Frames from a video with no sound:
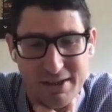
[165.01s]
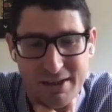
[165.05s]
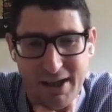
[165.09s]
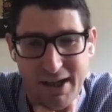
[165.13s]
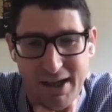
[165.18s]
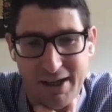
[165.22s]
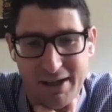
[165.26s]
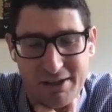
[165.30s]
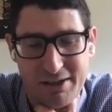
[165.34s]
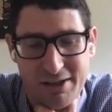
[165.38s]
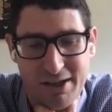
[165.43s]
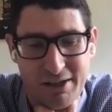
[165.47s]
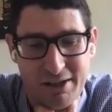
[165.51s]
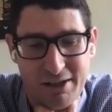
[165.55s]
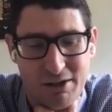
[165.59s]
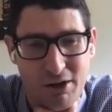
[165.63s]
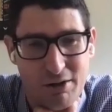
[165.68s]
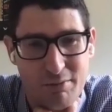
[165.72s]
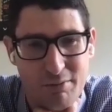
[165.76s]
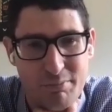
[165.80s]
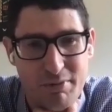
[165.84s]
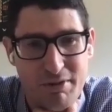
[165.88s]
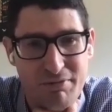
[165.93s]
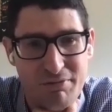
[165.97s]
And it
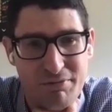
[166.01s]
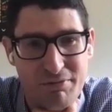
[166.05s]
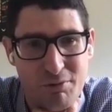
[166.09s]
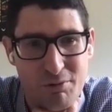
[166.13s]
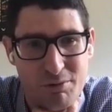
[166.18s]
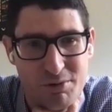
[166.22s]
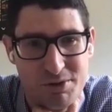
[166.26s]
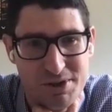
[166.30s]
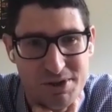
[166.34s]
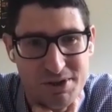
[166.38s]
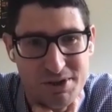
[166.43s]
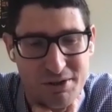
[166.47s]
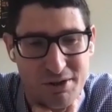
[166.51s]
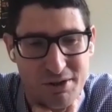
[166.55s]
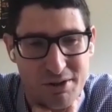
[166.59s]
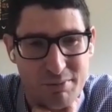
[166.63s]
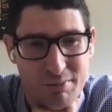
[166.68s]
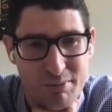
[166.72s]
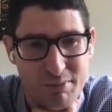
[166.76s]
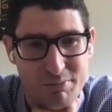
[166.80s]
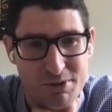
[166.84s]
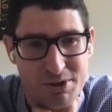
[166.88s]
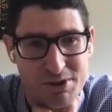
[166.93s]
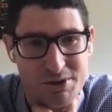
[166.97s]
can't be forced and can't
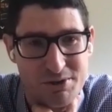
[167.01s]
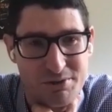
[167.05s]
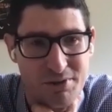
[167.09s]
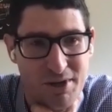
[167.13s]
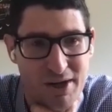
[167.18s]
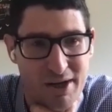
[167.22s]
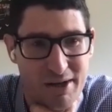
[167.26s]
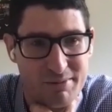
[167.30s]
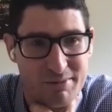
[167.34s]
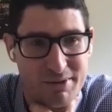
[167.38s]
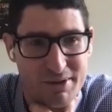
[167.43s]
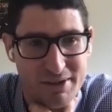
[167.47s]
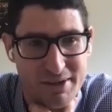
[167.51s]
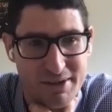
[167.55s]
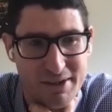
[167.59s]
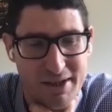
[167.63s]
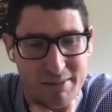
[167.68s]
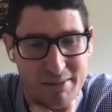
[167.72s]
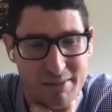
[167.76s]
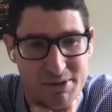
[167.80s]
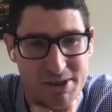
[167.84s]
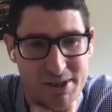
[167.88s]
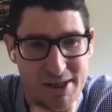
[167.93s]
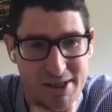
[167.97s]
be prescribed. I think it
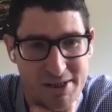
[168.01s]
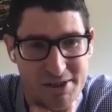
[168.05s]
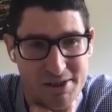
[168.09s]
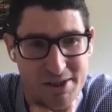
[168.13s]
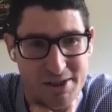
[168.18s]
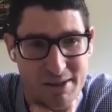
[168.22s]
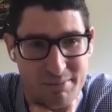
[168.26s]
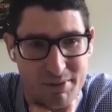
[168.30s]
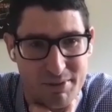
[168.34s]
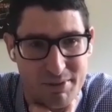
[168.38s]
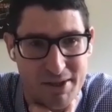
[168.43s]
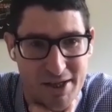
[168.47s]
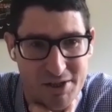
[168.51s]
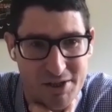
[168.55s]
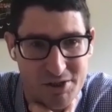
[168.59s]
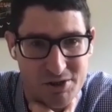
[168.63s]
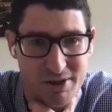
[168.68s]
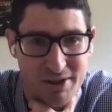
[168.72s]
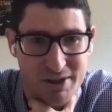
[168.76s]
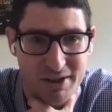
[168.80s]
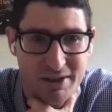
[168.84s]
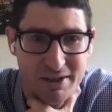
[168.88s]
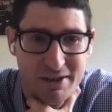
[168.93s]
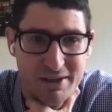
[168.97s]
has to happen
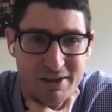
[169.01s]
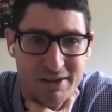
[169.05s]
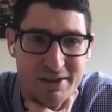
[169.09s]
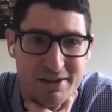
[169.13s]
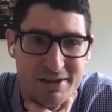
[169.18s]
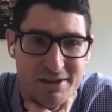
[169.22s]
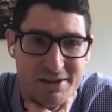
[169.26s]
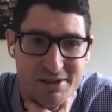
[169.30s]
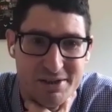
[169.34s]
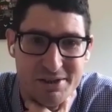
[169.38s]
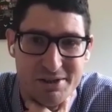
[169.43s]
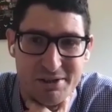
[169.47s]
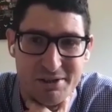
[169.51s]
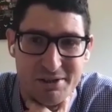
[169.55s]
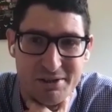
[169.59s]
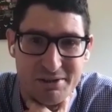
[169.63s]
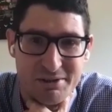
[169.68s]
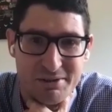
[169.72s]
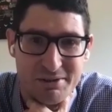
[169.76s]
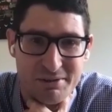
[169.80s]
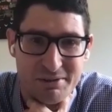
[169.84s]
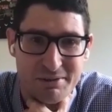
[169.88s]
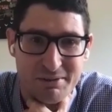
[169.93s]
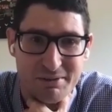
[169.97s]
naturally.
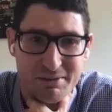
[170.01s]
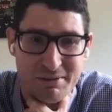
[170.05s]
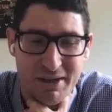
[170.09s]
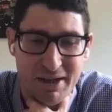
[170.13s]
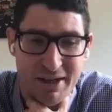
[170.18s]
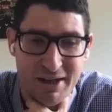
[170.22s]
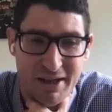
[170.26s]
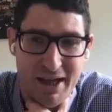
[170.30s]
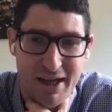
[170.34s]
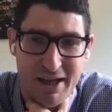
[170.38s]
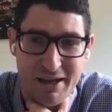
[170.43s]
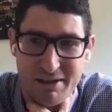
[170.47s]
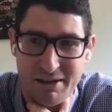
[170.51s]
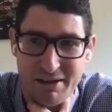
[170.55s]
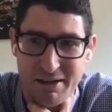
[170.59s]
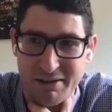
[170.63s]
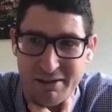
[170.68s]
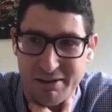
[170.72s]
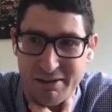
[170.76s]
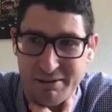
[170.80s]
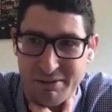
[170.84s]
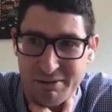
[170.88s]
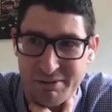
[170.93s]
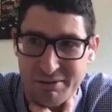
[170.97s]
So again,
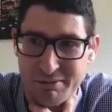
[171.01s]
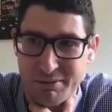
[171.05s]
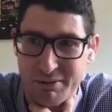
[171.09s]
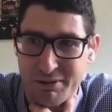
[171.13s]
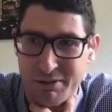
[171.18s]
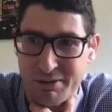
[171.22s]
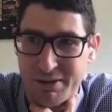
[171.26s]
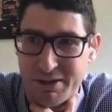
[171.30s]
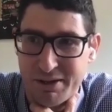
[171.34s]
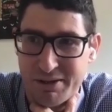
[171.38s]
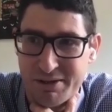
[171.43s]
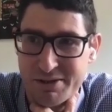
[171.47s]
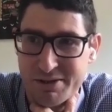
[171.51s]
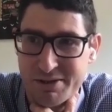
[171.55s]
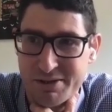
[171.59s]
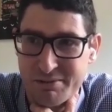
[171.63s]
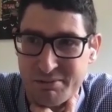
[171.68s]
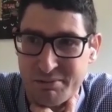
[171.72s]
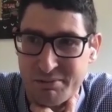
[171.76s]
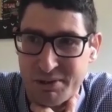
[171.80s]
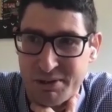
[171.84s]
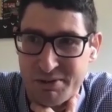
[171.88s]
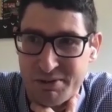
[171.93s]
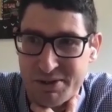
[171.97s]
looking at
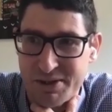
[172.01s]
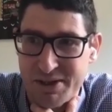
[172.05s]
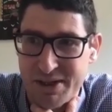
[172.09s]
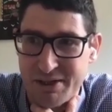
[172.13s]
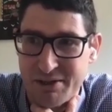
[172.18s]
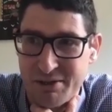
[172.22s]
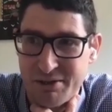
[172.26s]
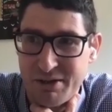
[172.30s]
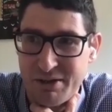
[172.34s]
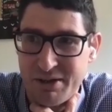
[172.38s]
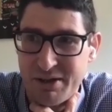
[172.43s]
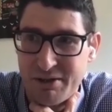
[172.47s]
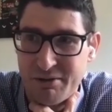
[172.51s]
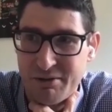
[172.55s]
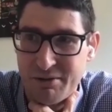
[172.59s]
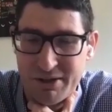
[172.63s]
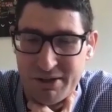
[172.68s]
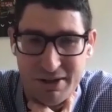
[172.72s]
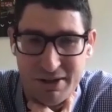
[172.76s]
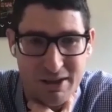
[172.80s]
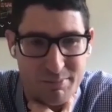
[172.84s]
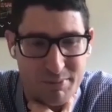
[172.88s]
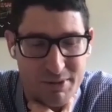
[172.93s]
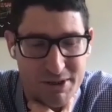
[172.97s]
what I was saying earlier
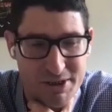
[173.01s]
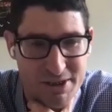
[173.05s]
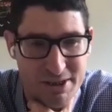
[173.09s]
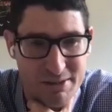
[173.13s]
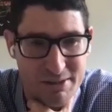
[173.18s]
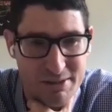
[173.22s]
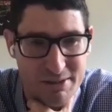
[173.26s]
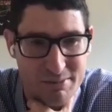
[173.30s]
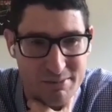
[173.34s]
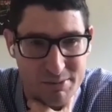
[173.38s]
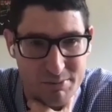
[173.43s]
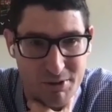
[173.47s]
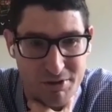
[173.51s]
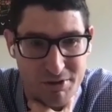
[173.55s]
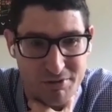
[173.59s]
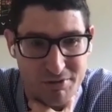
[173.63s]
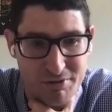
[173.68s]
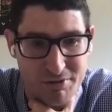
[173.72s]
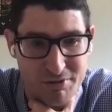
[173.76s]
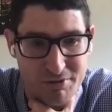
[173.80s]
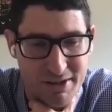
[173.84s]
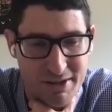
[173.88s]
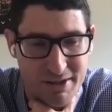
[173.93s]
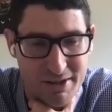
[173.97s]
around keeping teams
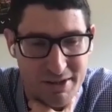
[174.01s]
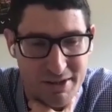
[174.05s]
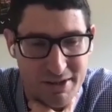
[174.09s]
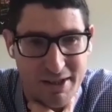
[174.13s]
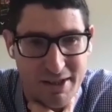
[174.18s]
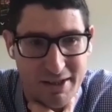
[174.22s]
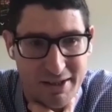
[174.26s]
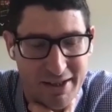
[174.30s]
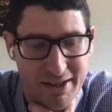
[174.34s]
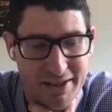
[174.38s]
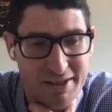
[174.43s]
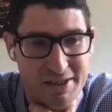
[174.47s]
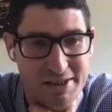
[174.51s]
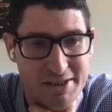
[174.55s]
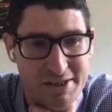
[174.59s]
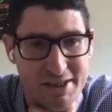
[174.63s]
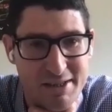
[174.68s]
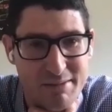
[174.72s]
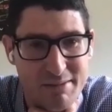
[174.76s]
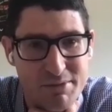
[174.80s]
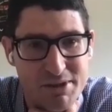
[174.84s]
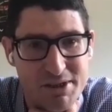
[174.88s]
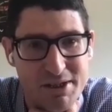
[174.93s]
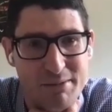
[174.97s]
motivated, let the
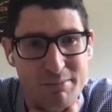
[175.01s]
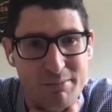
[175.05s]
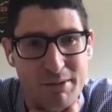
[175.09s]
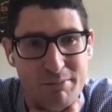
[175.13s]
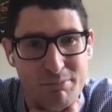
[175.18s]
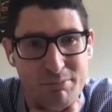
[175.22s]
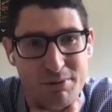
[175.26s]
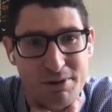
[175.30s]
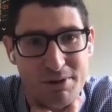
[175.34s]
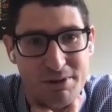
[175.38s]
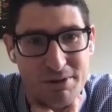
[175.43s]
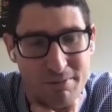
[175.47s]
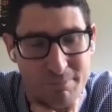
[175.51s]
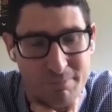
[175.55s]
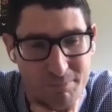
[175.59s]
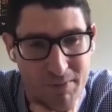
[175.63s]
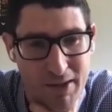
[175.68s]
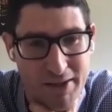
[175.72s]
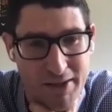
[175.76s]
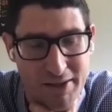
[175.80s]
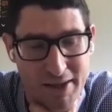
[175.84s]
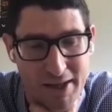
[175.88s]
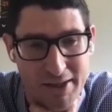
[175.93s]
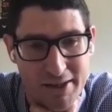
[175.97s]
teams come up with
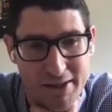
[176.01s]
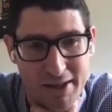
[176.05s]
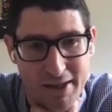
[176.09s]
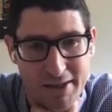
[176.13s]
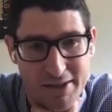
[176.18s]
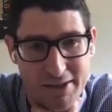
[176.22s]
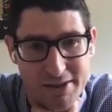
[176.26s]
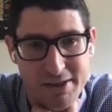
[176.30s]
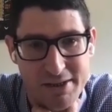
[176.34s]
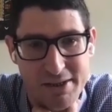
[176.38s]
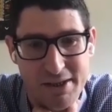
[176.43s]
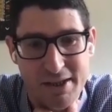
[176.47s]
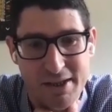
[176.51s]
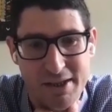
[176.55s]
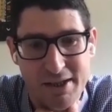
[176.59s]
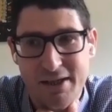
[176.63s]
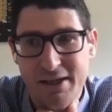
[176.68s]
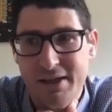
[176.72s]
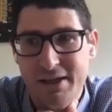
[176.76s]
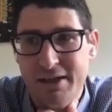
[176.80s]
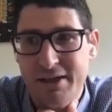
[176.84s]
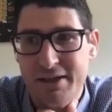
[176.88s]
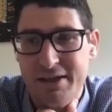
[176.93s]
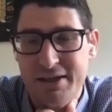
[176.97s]
and
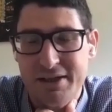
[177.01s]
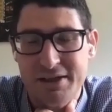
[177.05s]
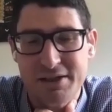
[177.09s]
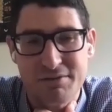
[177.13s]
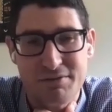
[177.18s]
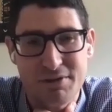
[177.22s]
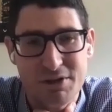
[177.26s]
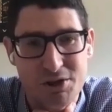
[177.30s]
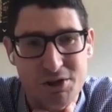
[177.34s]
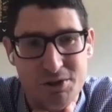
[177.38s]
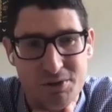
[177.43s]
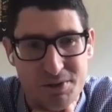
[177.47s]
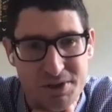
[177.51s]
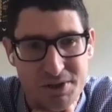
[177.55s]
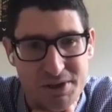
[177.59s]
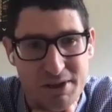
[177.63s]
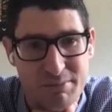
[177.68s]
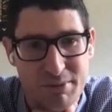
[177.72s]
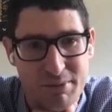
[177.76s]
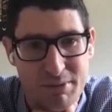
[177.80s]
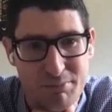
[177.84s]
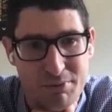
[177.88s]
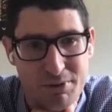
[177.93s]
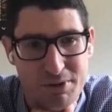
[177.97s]
the individuals
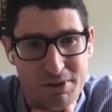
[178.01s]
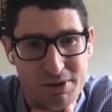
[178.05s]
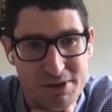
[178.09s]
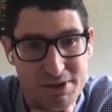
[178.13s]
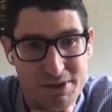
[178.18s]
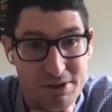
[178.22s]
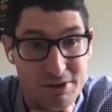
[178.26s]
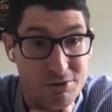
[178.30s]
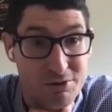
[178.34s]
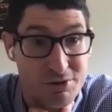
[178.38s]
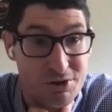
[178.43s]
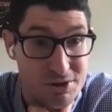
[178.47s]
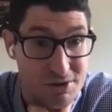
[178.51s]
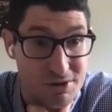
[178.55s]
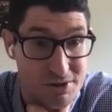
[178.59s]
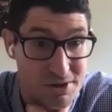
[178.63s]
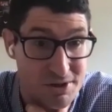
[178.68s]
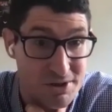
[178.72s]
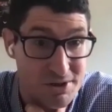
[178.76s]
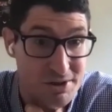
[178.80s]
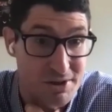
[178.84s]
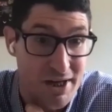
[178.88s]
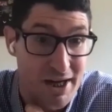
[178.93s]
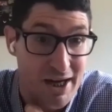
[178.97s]
come up with solutions
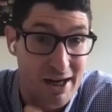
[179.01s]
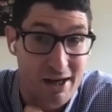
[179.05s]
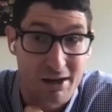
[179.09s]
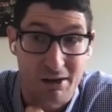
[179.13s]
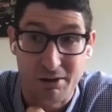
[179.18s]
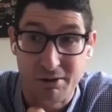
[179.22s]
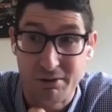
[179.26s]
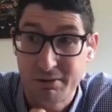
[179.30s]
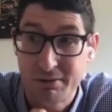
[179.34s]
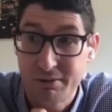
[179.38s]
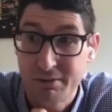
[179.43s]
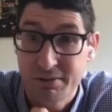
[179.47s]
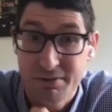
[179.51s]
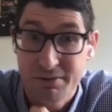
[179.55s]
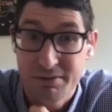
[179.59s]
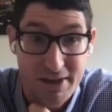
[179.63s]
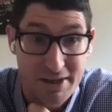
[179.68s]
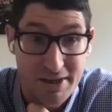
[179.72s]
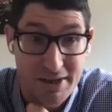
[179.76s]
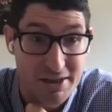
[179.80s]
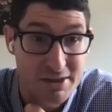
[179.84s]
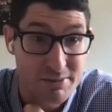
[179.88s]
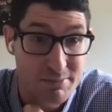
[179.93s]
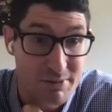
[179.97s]
to how they
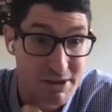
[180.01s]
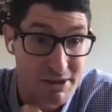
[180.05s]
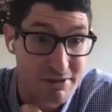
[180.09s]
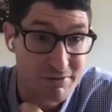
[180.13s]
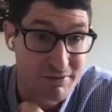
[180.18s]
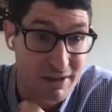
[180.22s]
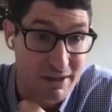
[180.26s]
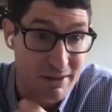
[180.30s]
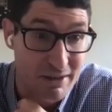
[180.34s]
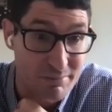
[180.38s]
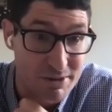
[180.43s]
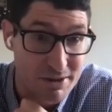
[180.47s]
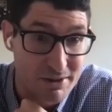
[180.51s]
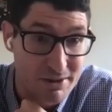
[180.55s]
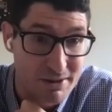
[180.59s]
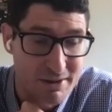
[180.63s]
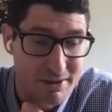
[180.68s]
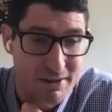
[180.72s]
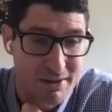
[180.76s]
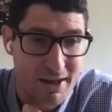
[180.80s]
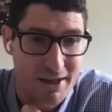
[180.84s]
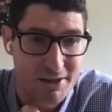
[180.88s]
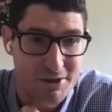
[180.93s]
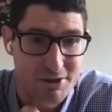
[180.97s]
need to be developed,
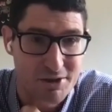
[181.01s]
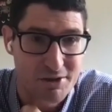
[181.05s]
and don't